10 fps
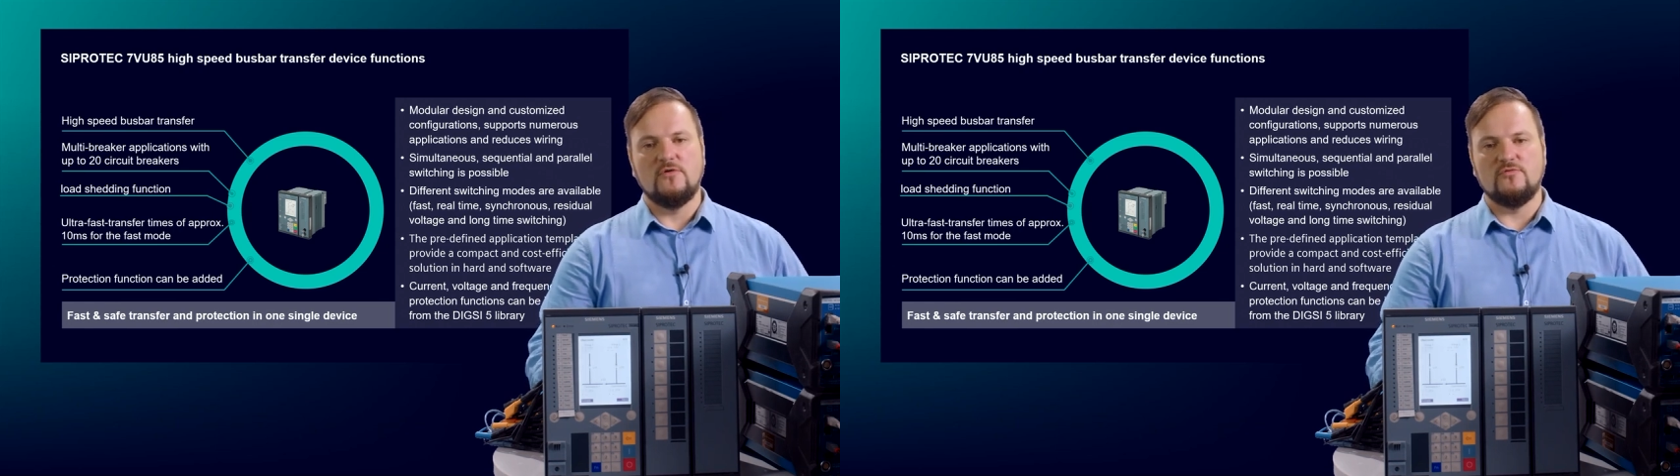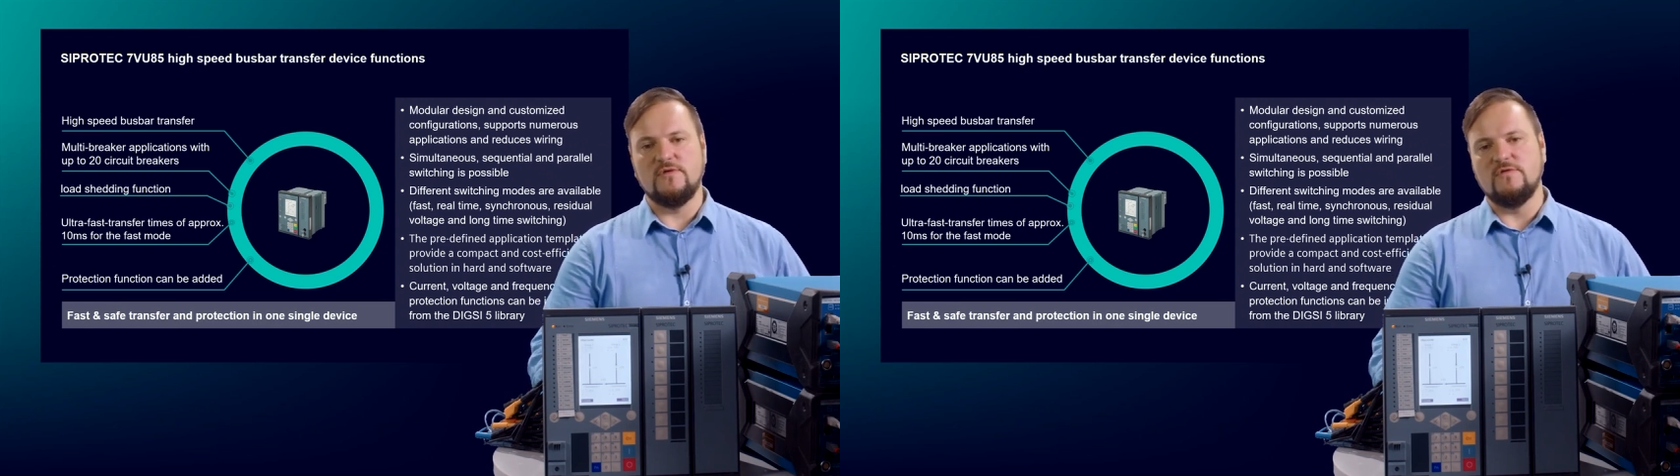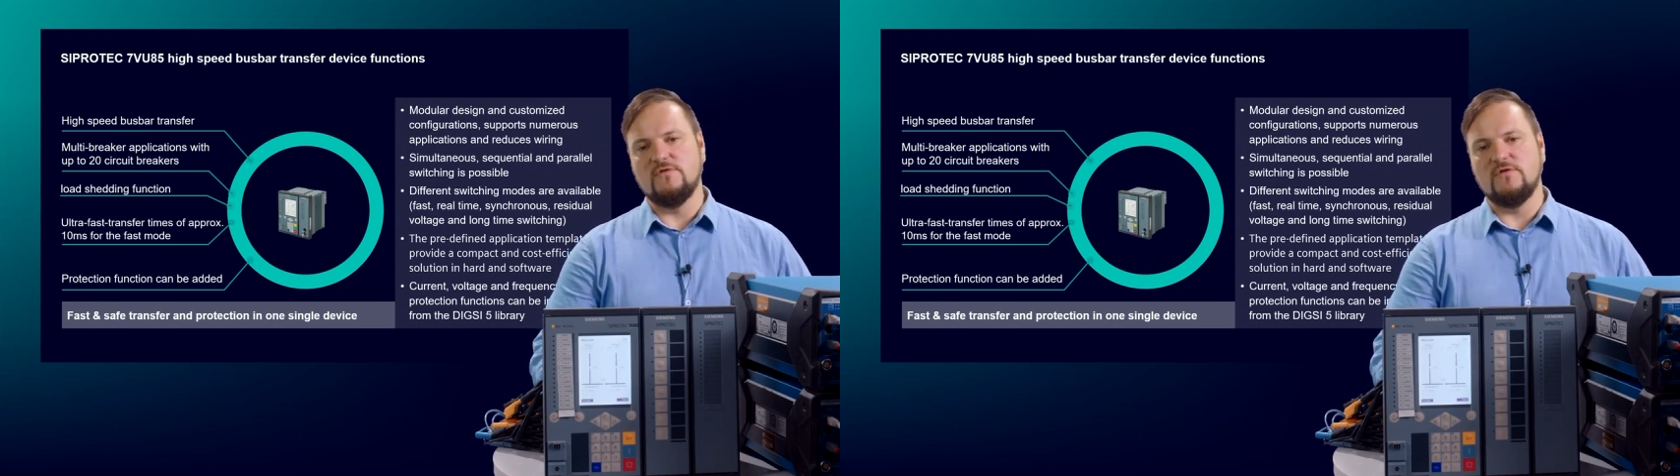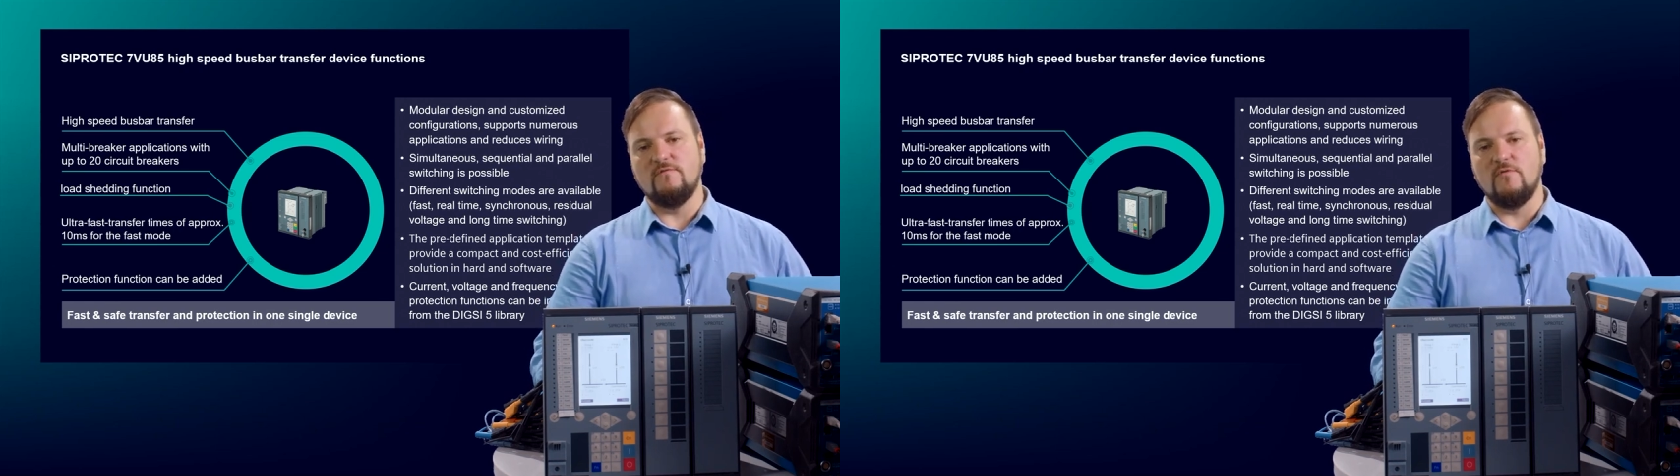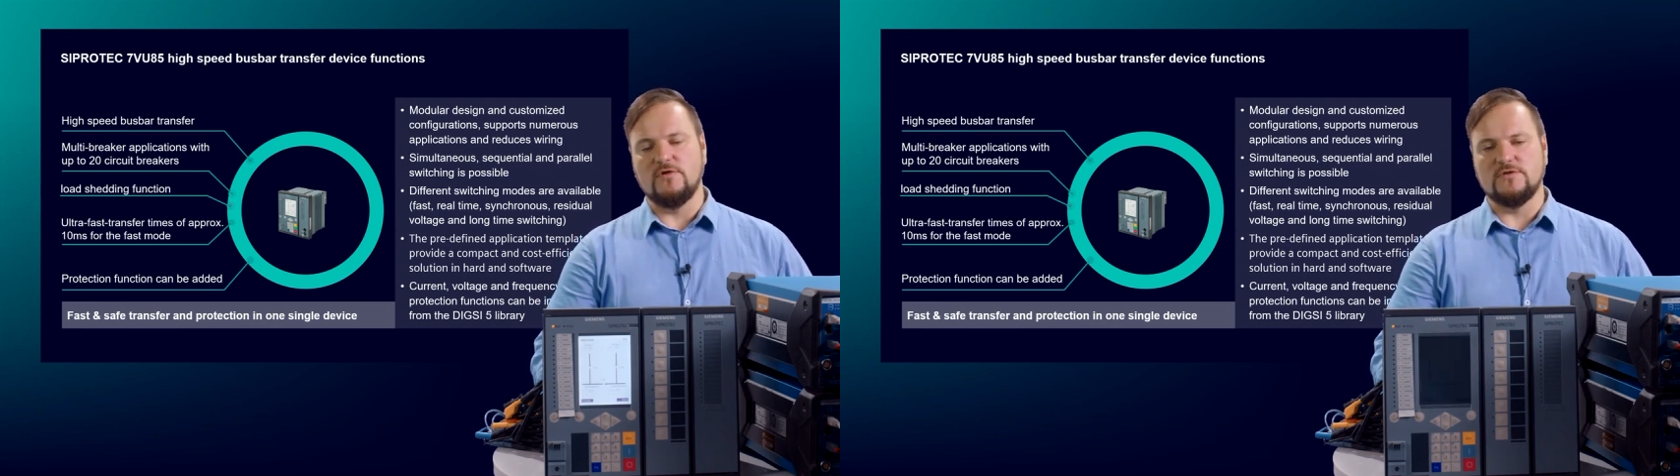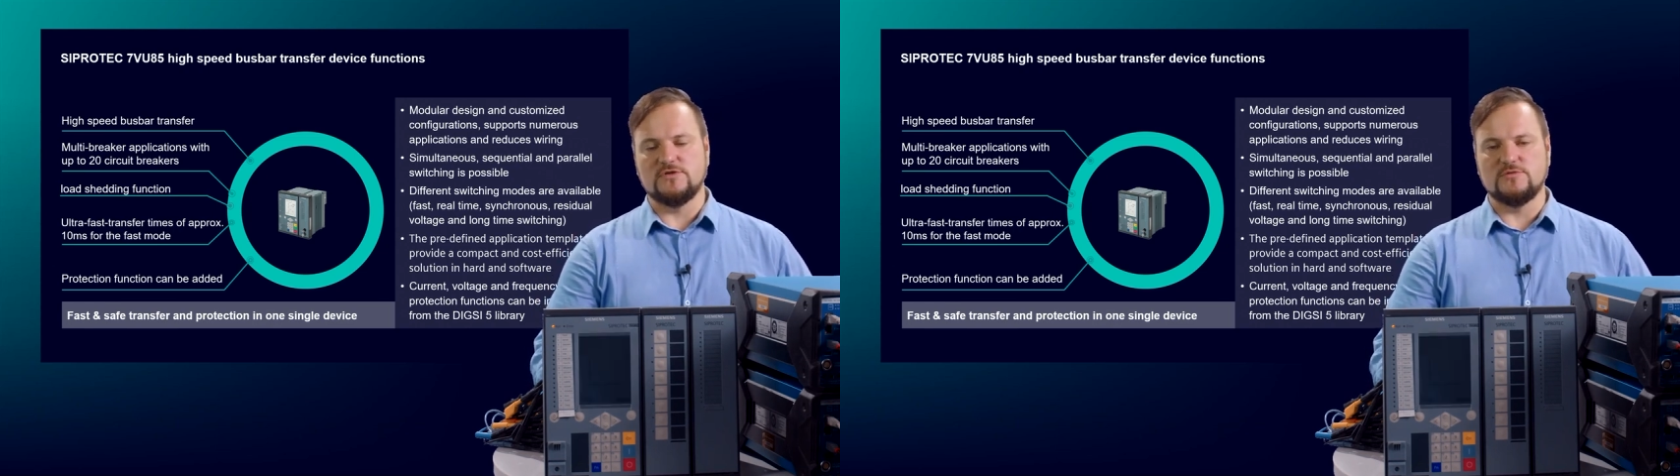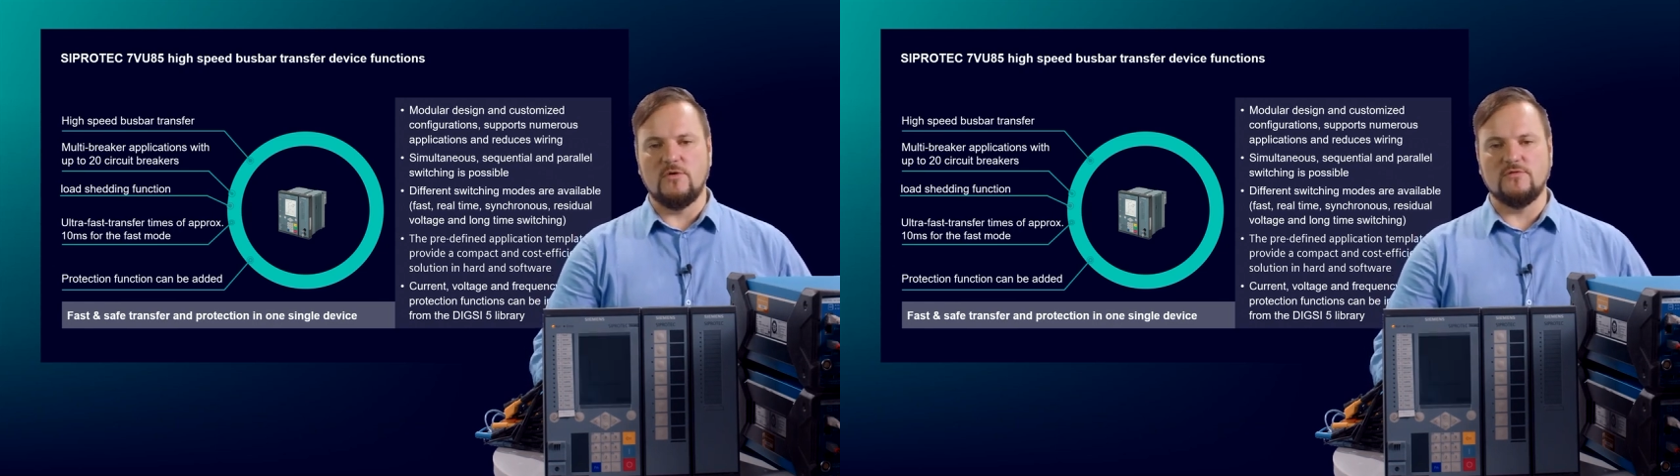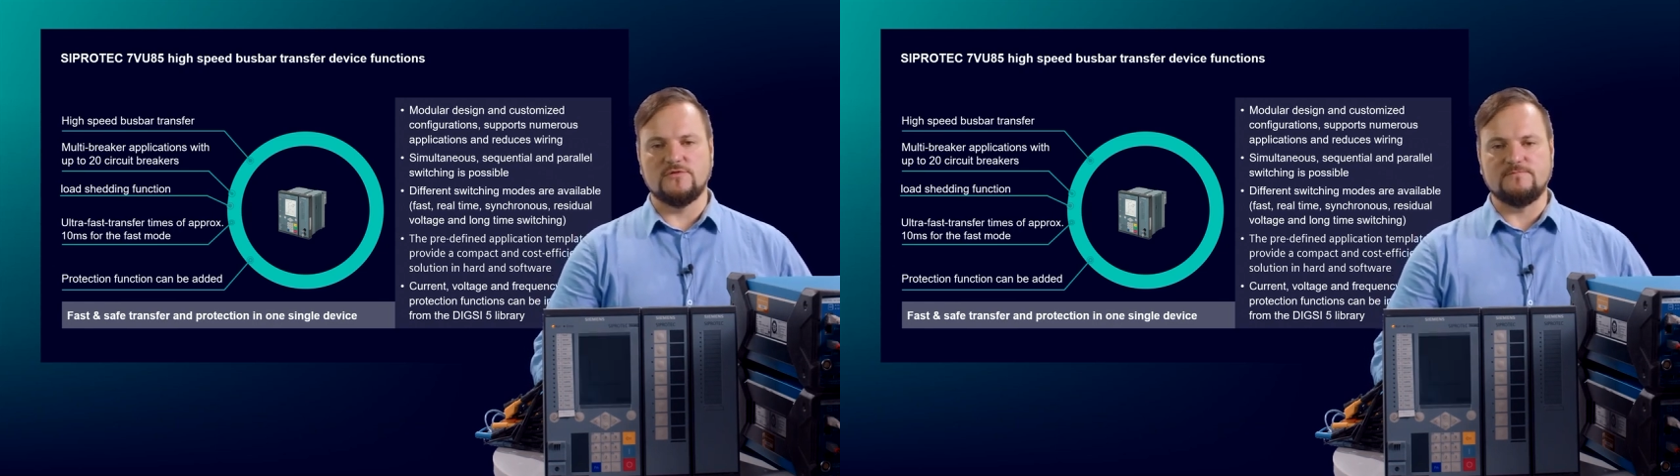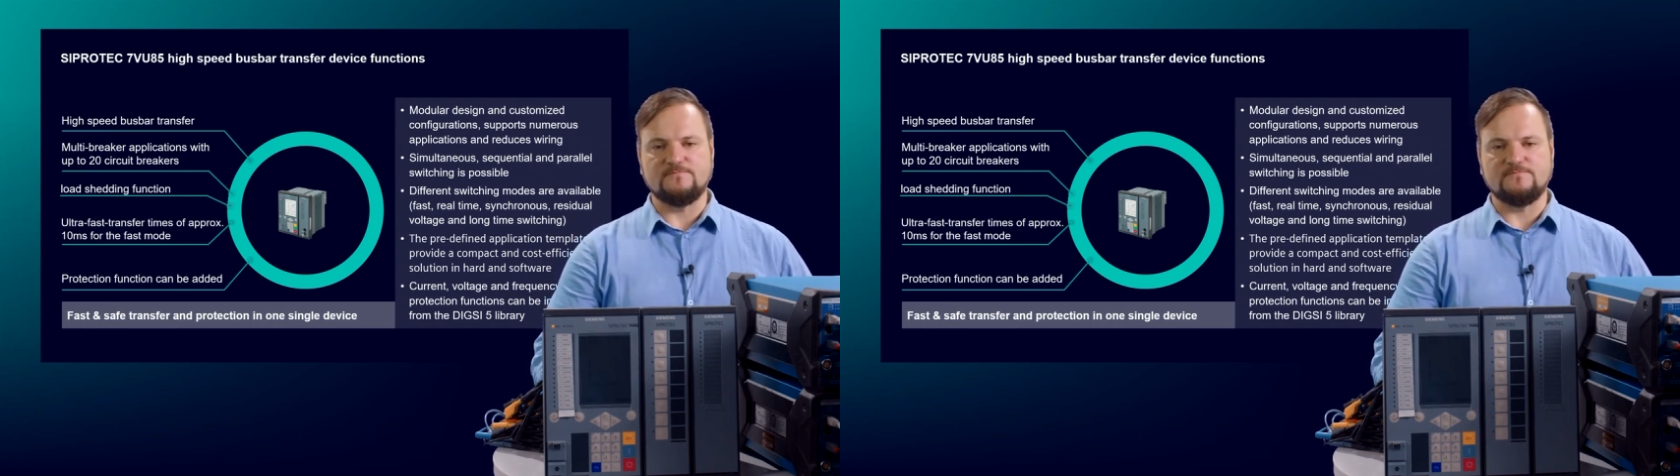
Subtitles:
residual voltage mode.